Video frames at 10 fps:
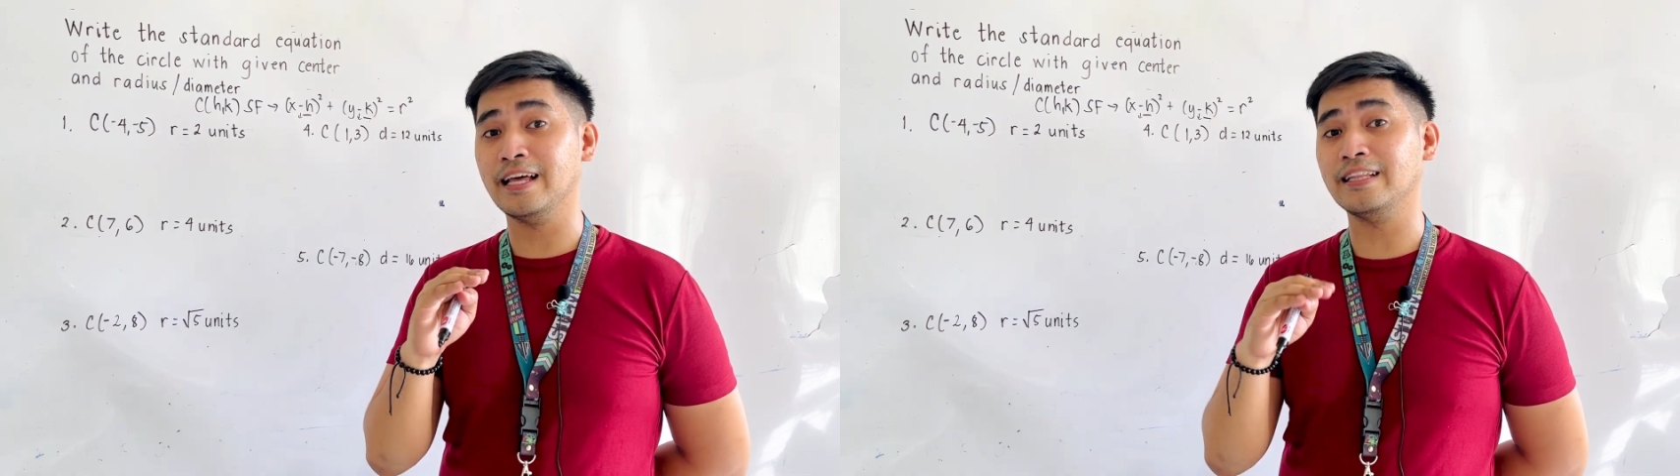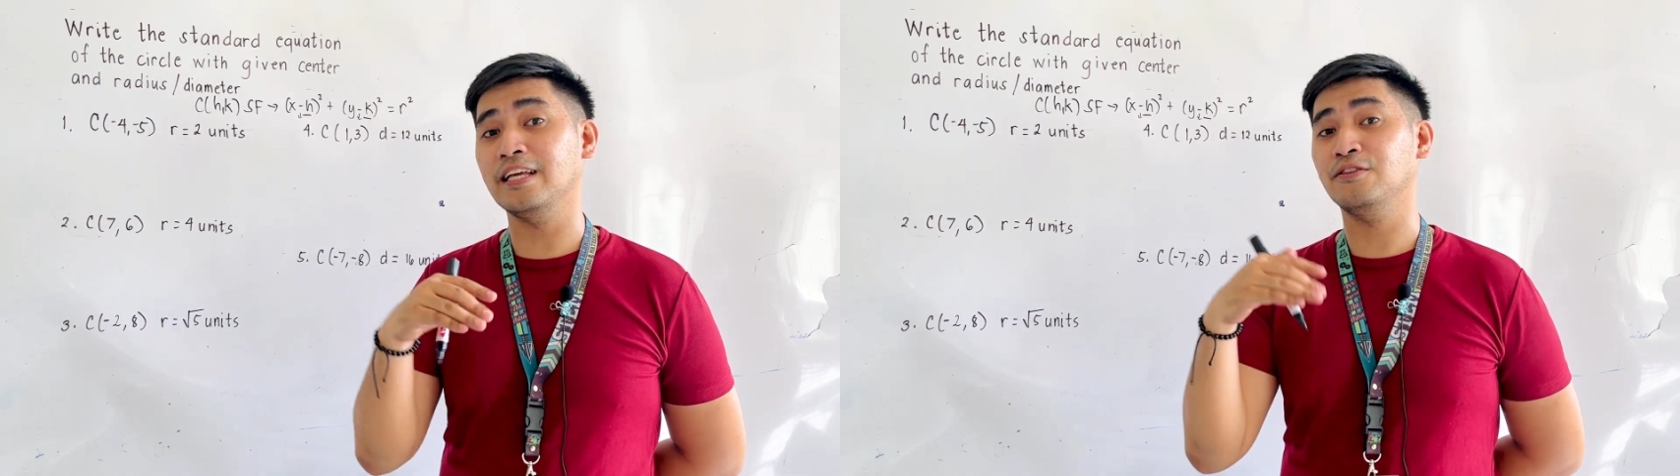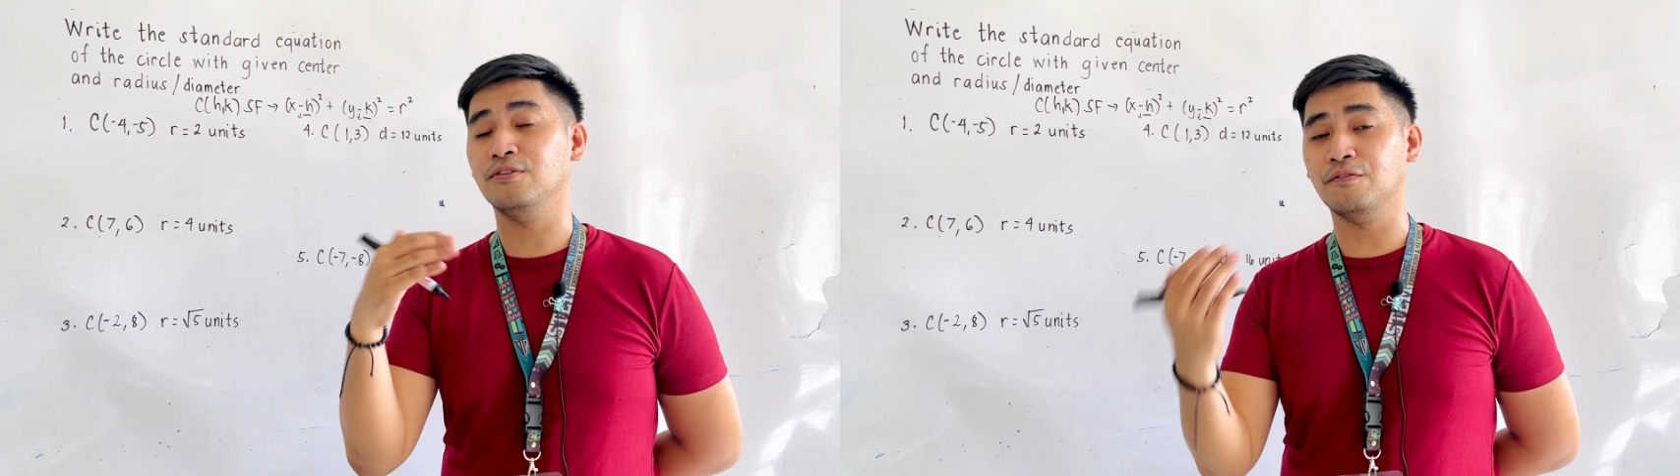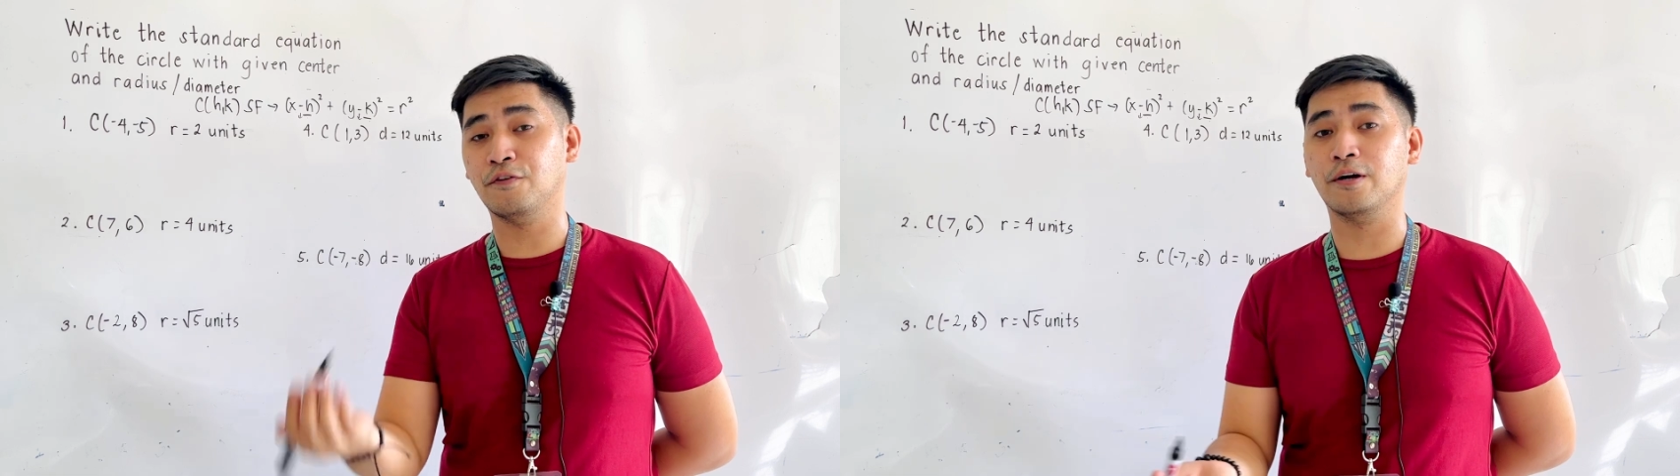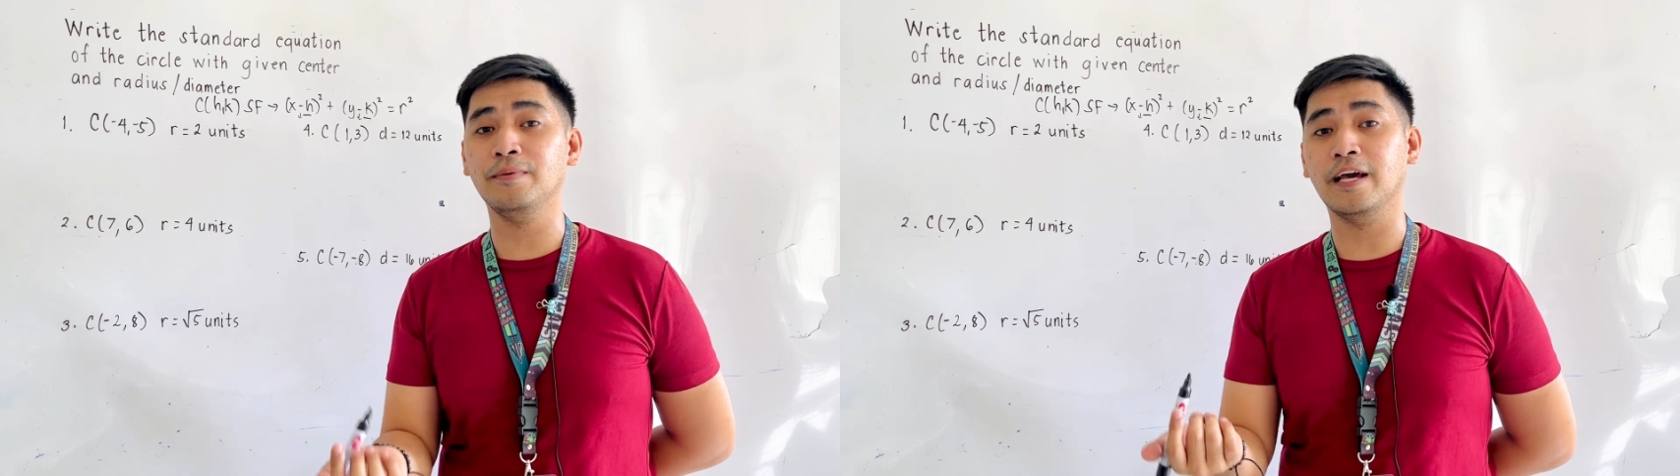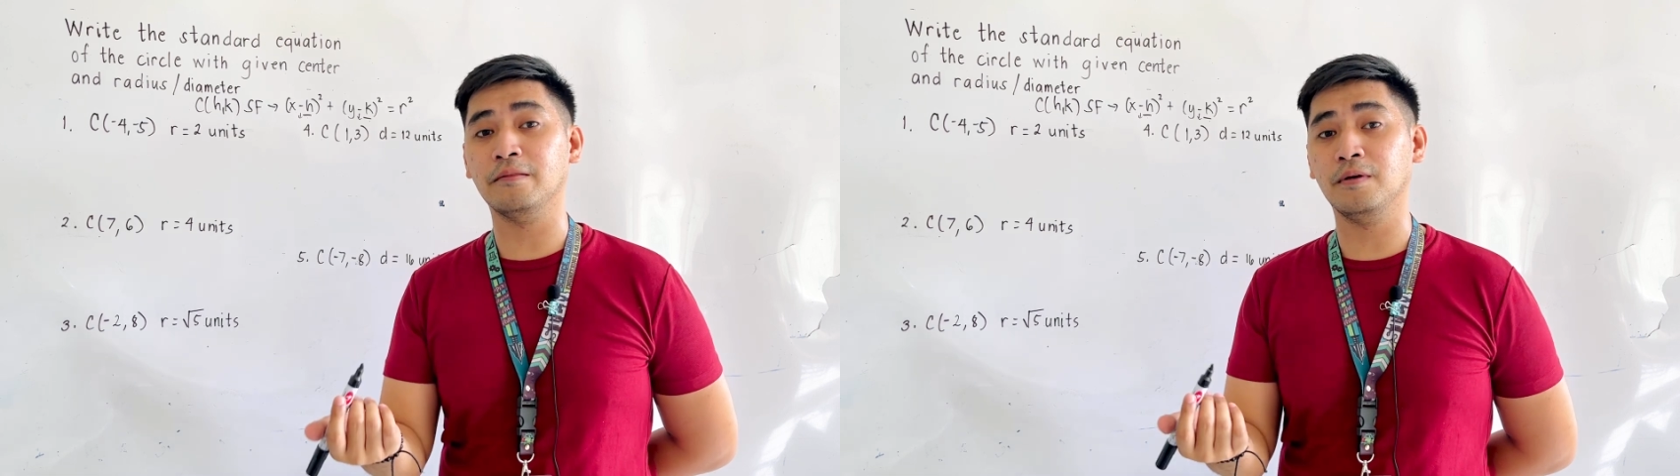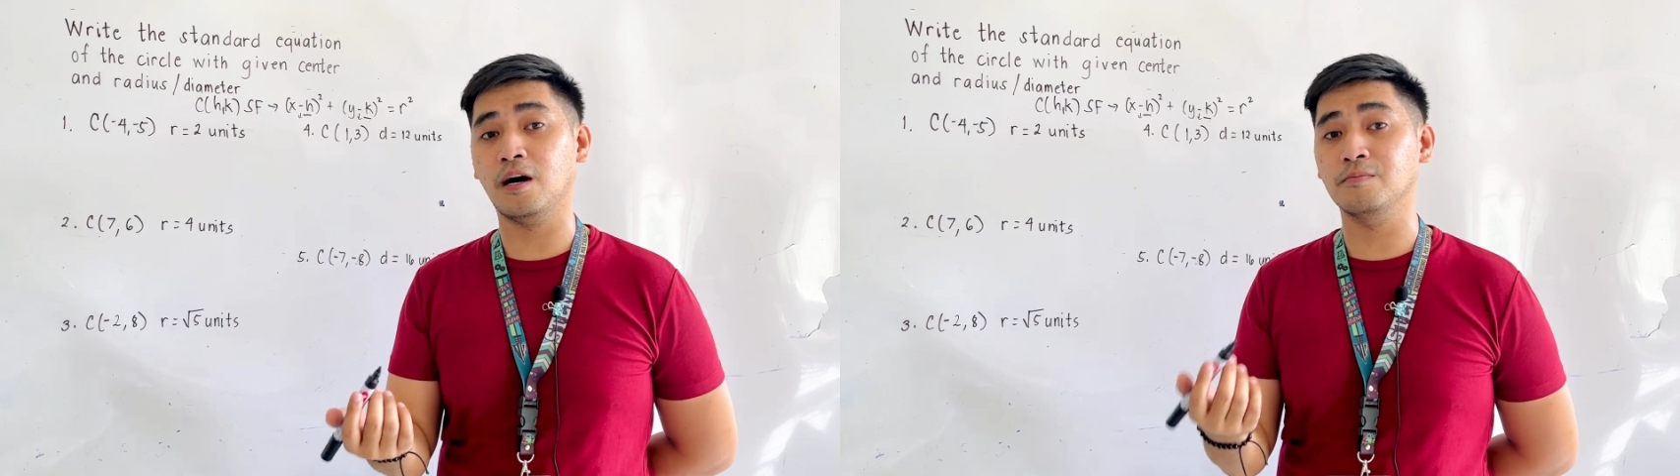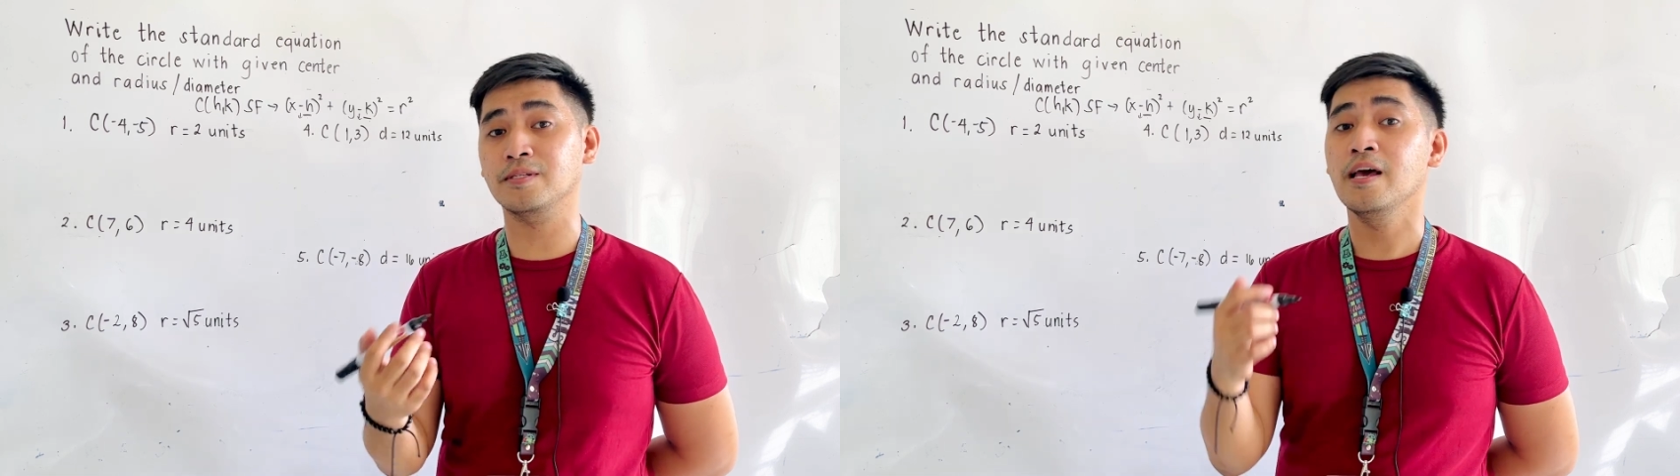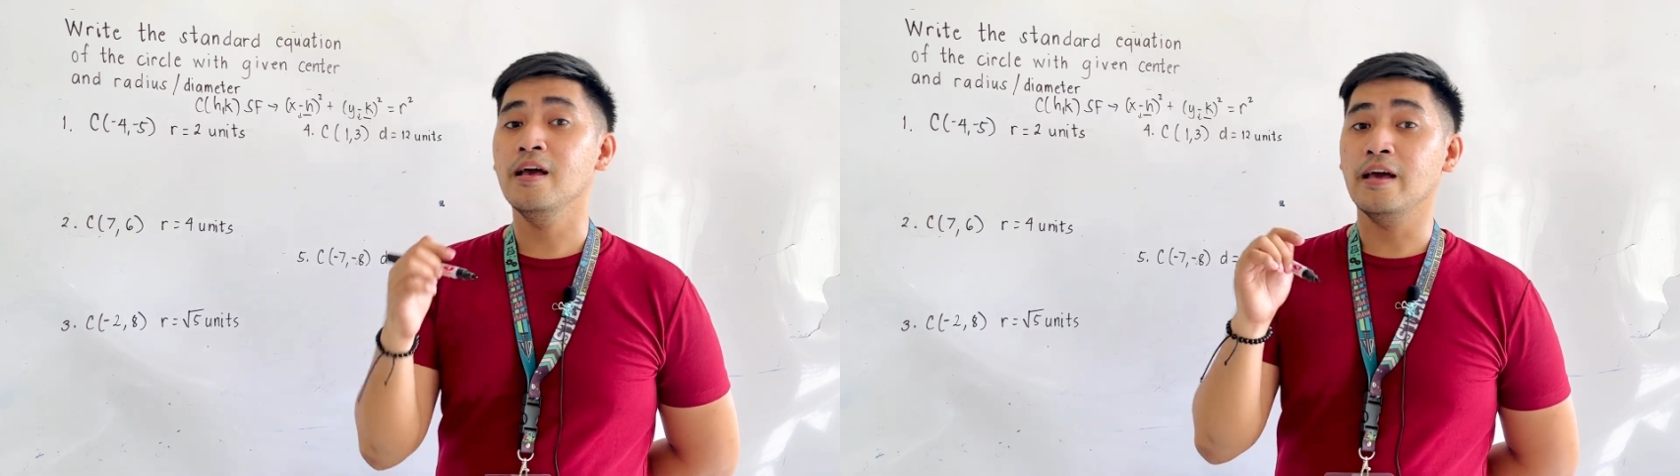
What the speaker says: that into the formula, it becomes